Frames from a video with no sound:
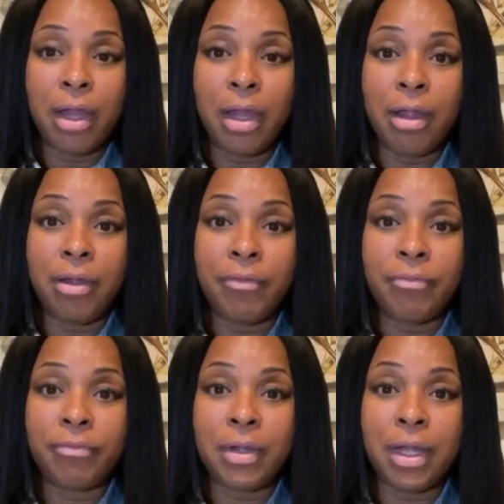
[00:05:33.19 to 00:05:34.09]

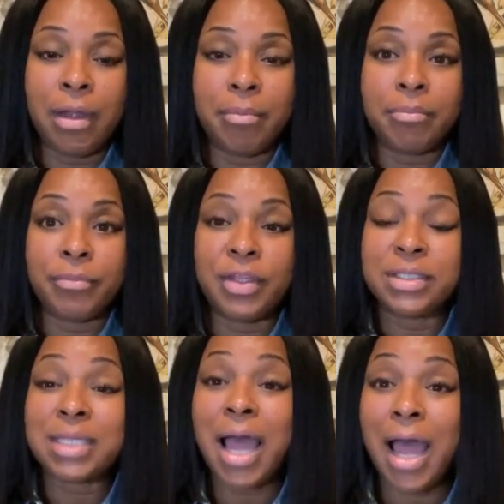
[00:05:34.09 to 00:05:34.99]
of um,
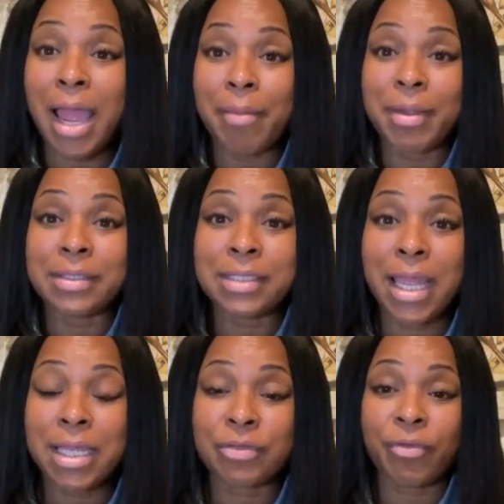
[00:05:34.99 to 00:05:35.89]
the time it
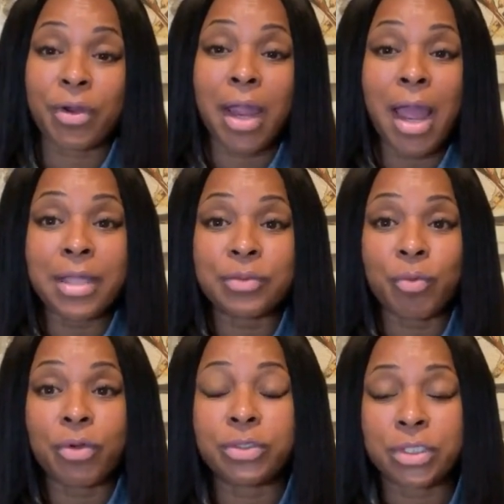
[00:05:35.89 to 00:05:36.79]
takes for God's
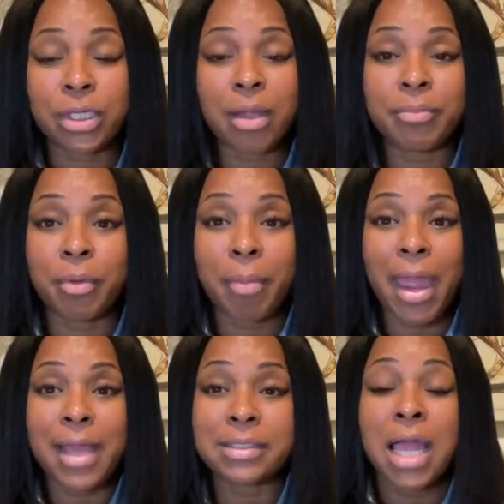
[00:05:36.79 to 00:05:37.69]
word to come to
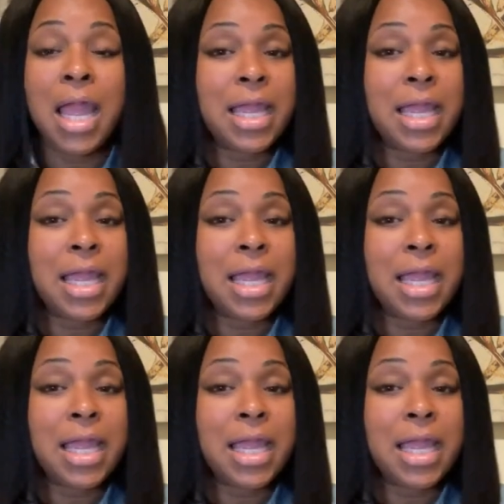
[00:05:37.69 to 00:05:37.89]
pass.